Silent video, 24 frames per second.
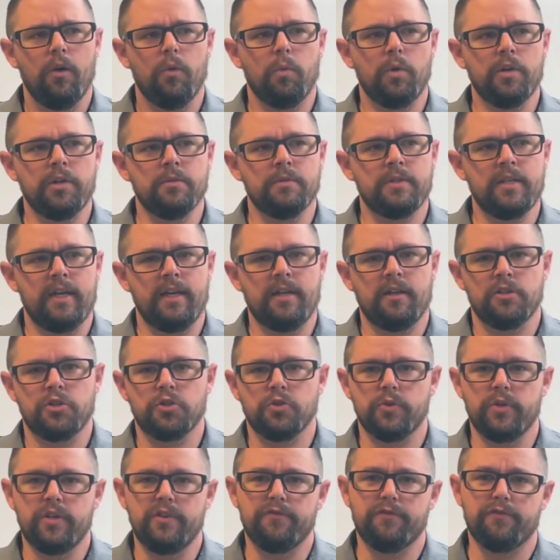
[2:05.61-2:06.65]
When you take a
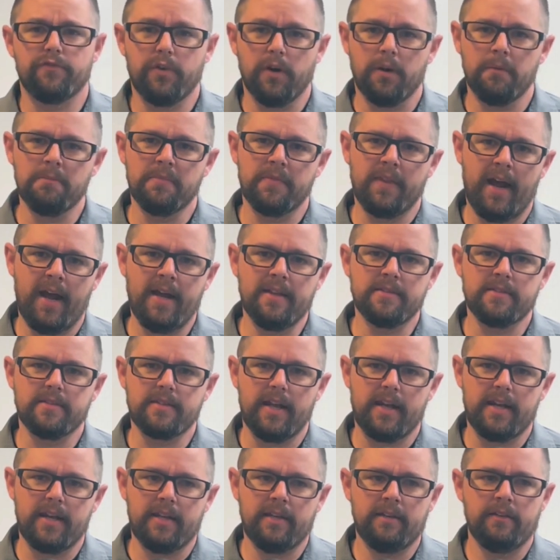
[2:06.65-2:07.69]
tree from that
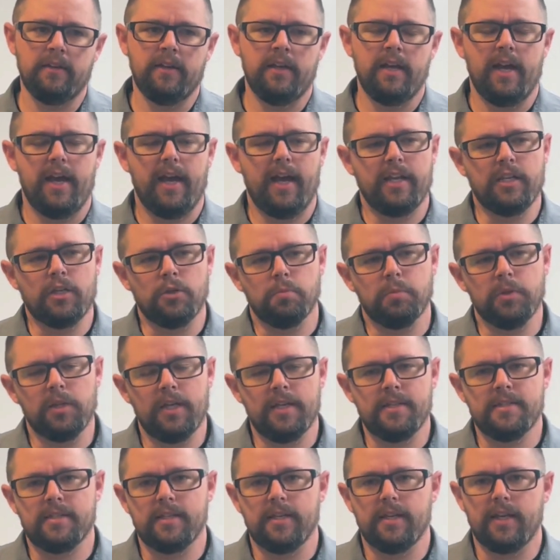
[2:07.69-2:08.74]
setting and you
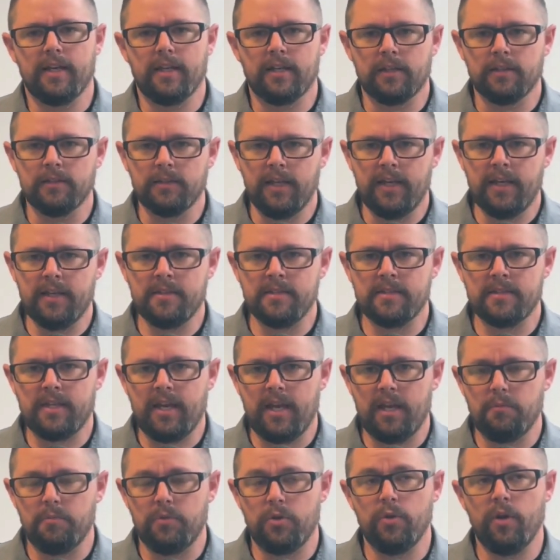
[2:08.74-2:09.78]
place it in a
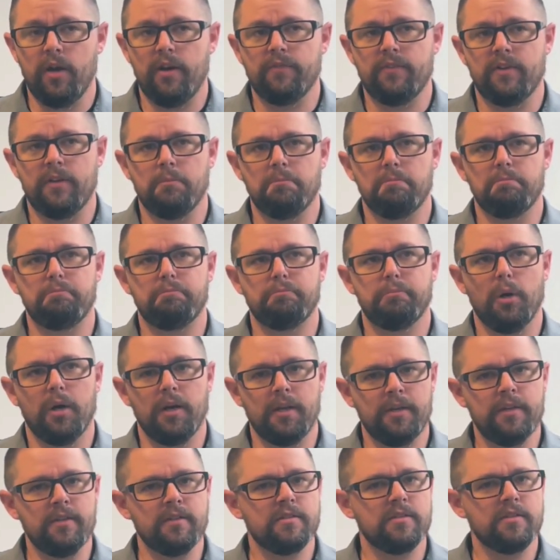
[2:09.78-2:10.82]
landscape, you have an
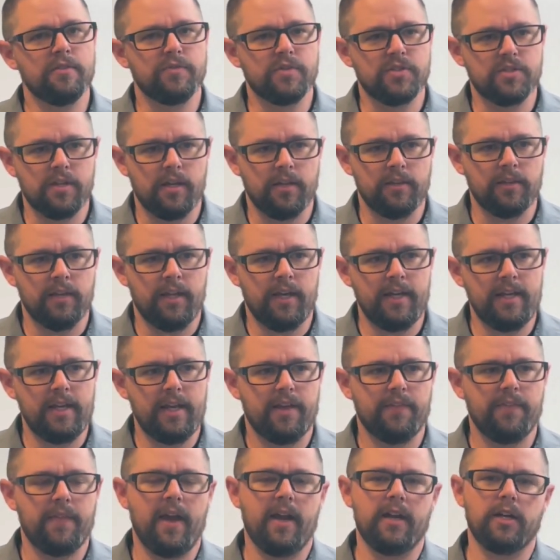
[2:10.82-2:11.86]
abundance of
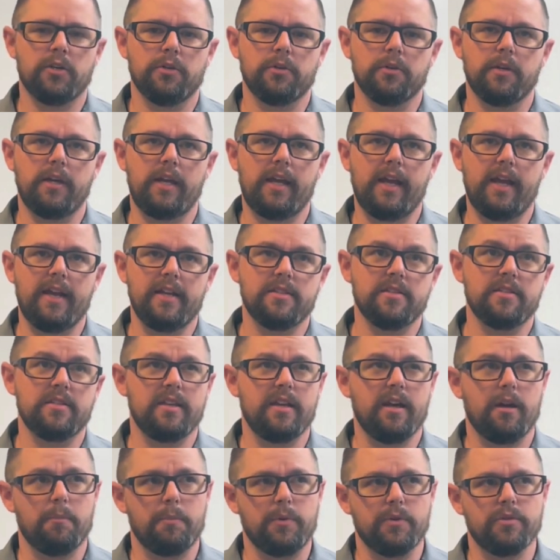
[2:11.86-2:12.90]
sunlight, and that creates
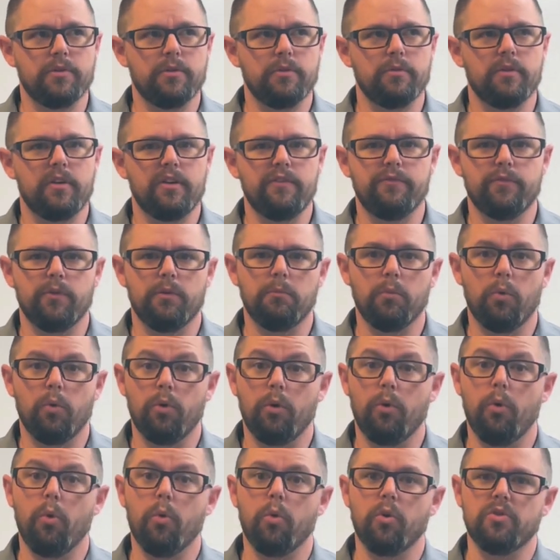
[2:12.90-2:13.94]
the opportunity for
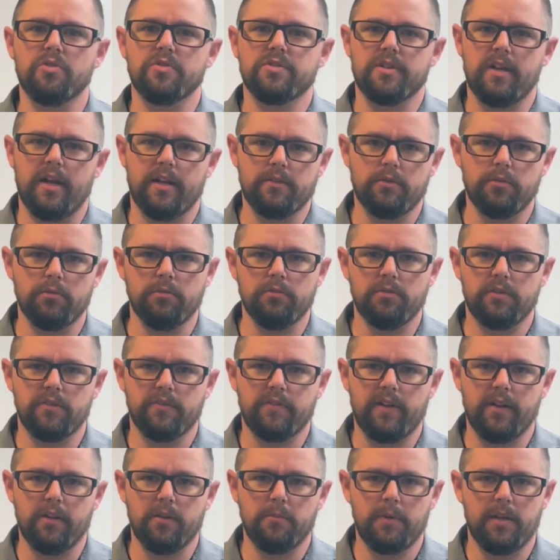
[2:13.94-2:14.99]
more horizontal
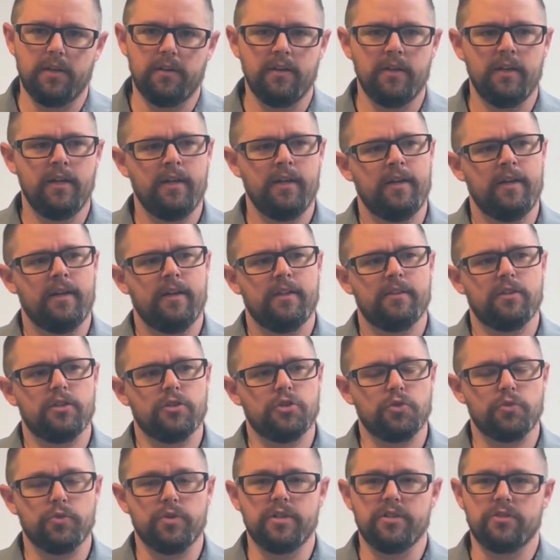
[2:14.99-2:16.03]
development.
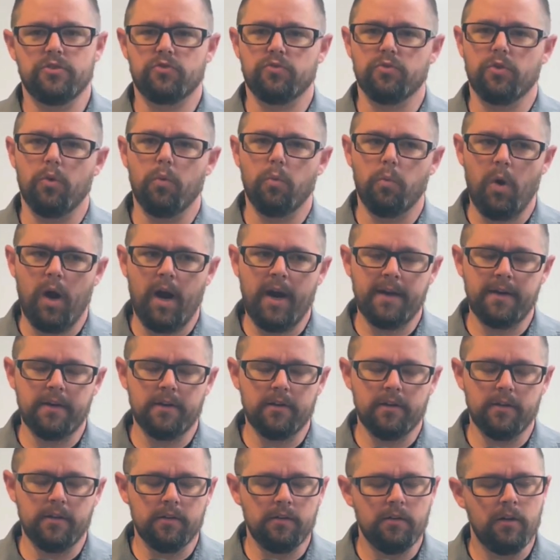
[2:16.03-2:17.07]
The trees grow
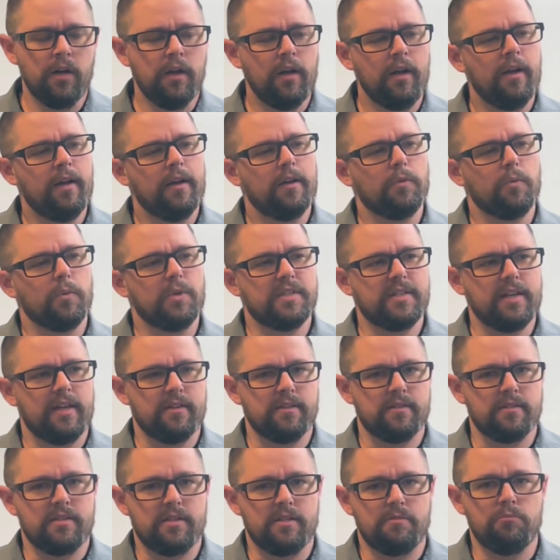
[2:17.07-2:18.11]
wider. We
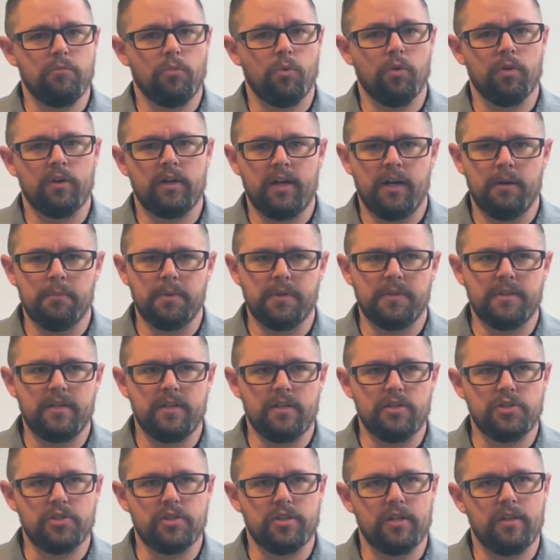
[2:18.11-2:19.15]
tend to see more
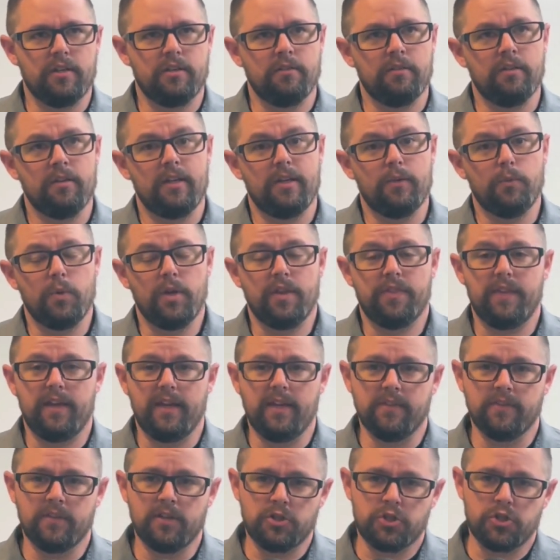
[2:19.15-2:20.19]
competition
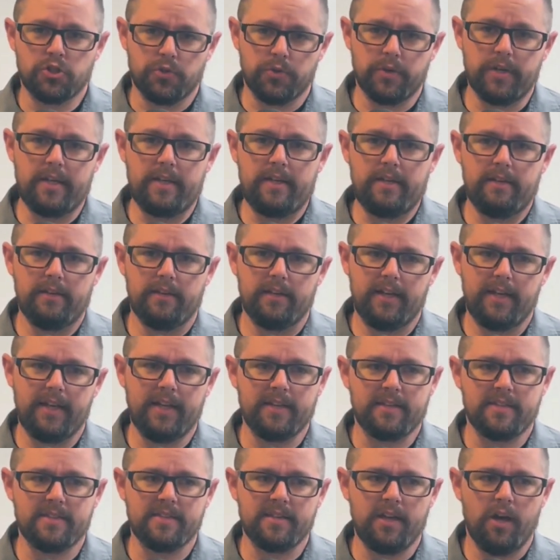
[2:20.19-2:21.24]
within the tree
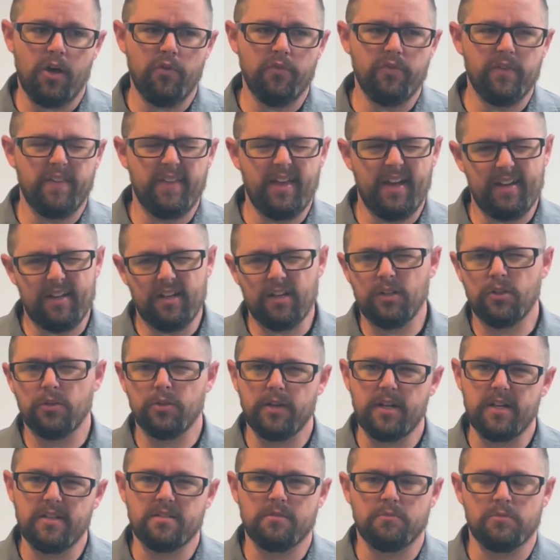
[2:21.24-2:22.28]
itself, and that can
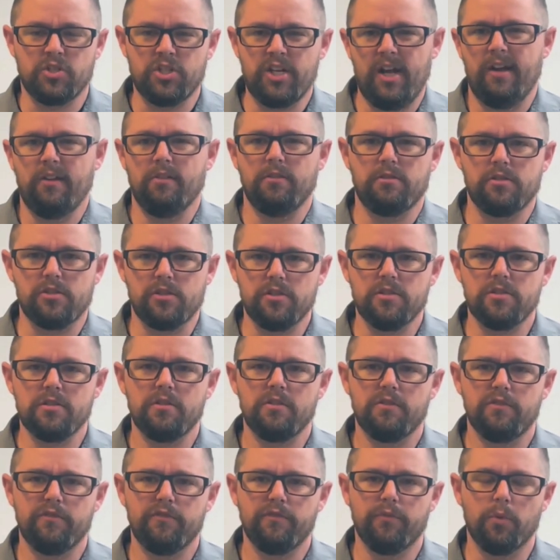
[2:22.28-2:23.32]
create some challenges
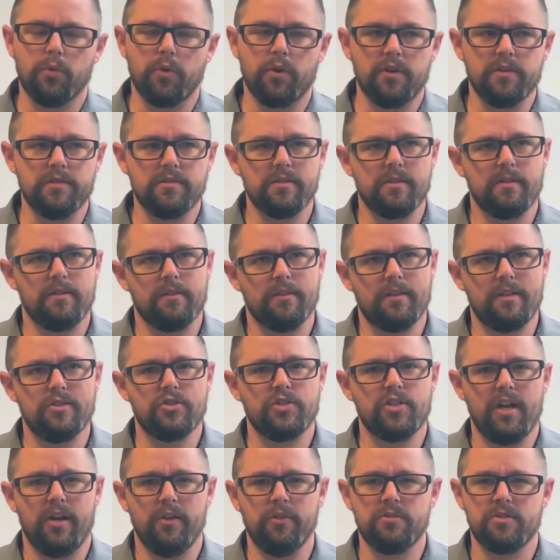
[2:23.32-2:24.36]
for us.
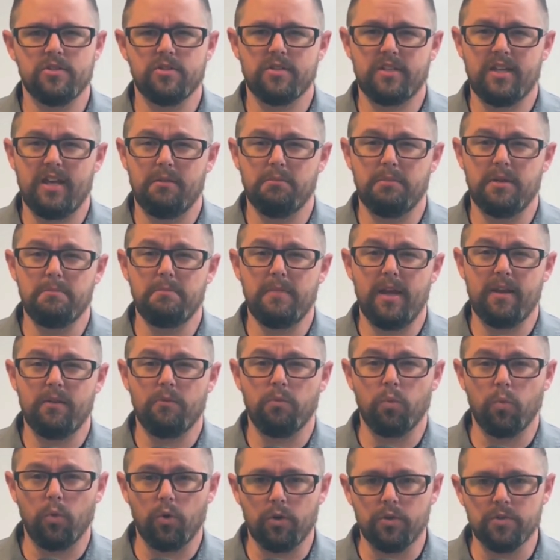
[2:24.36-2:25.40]
These challenges can be
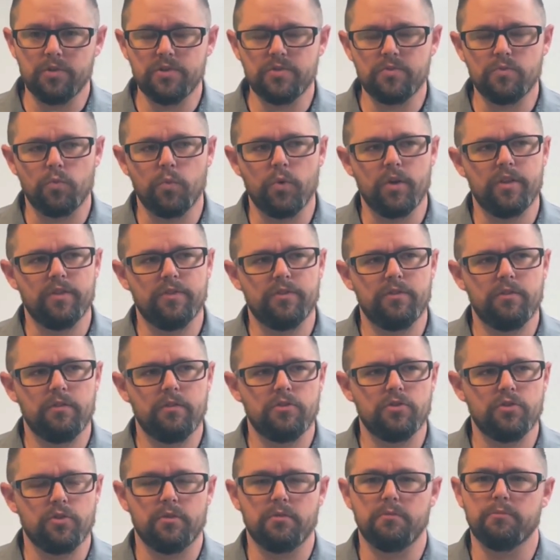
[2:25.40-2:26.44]
made worse
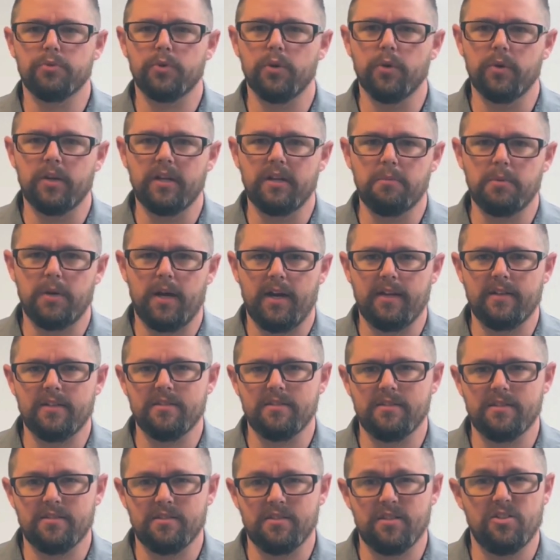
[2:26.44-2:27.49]
with certain pruning
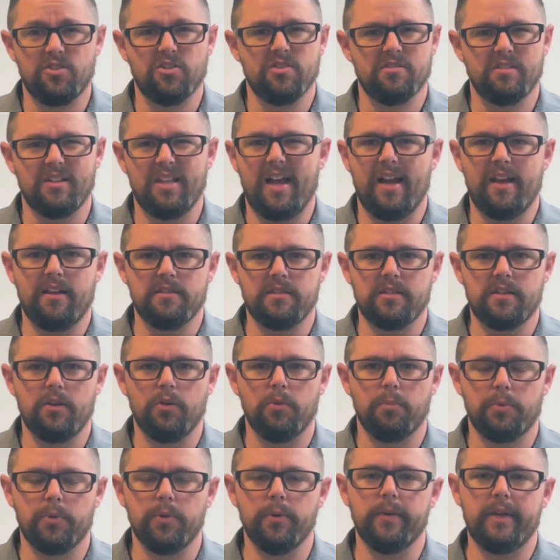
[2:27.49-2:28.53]
practices, such as lion's
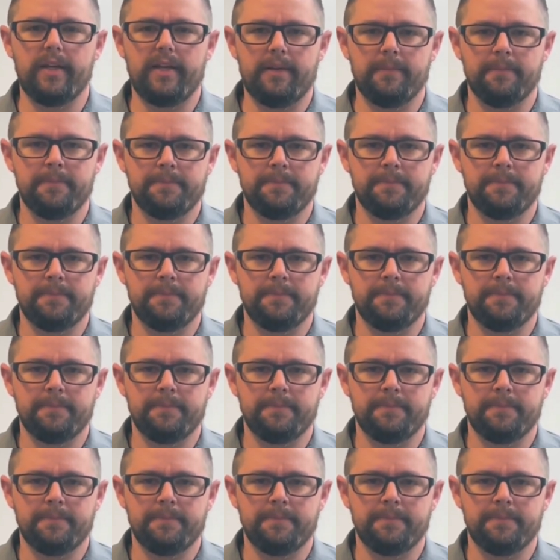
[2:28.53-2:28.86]
tail pruning.